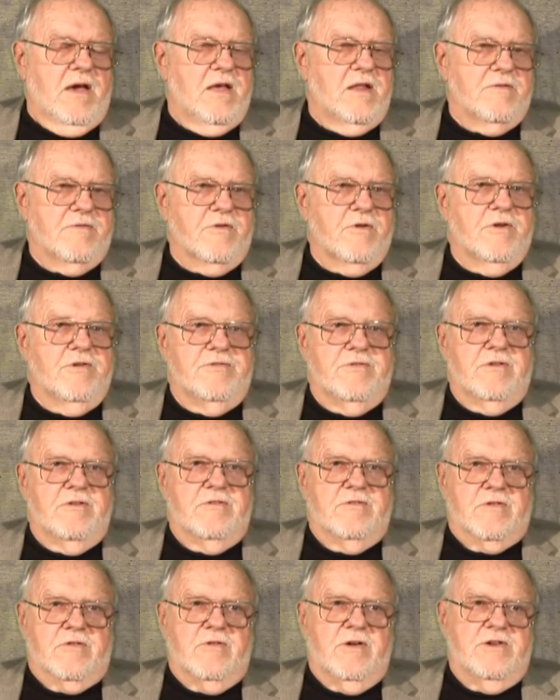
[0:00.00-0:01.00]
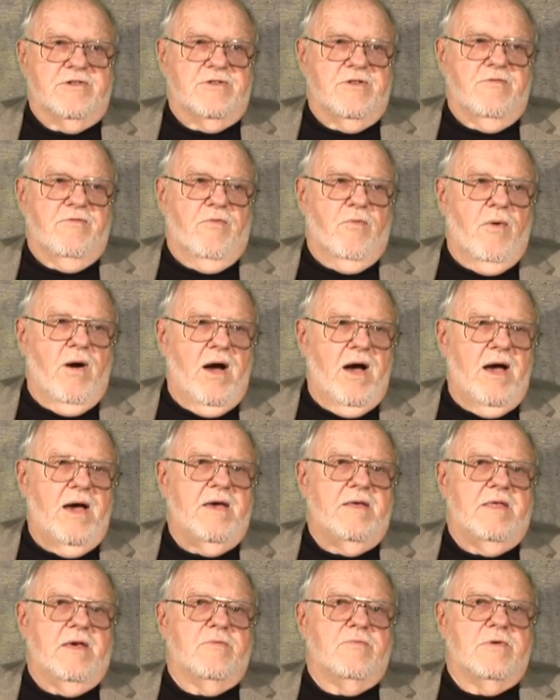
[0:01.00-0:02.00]
And of course, there's the question of
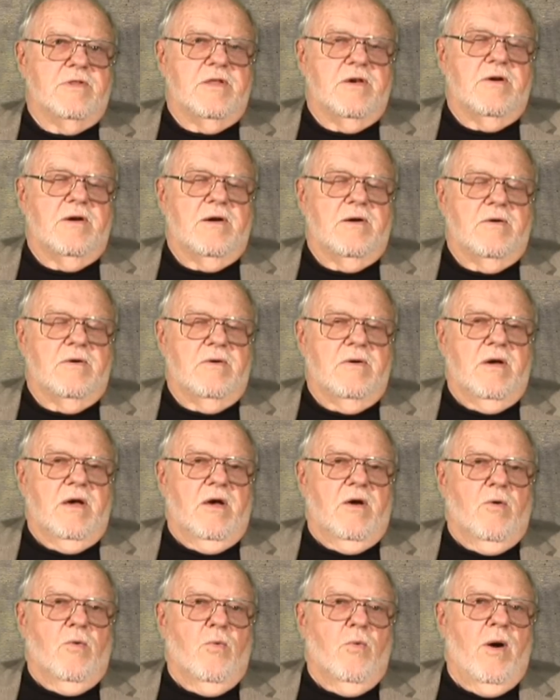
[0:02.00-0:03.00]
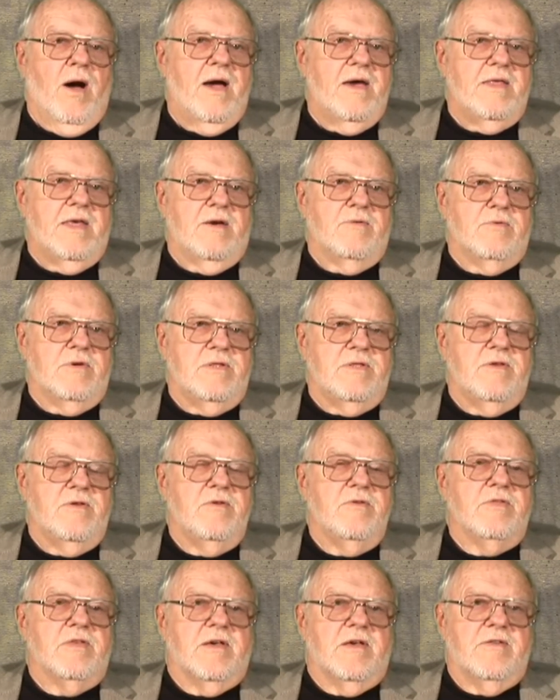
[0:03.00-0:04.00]
why they would
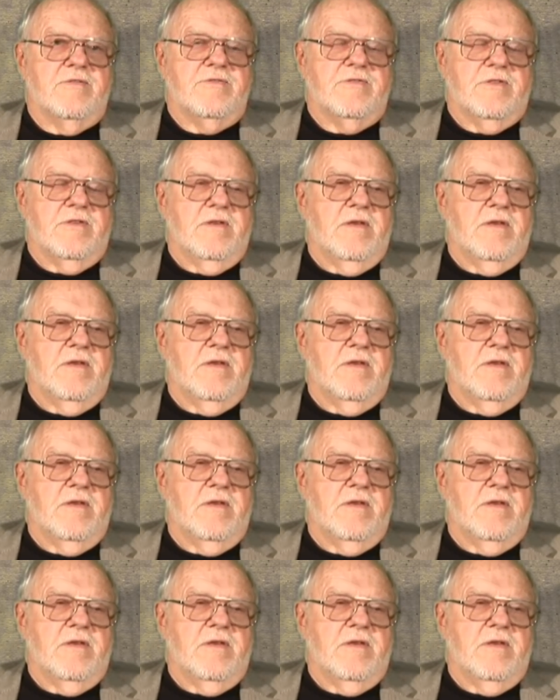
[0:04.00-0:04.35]
do this.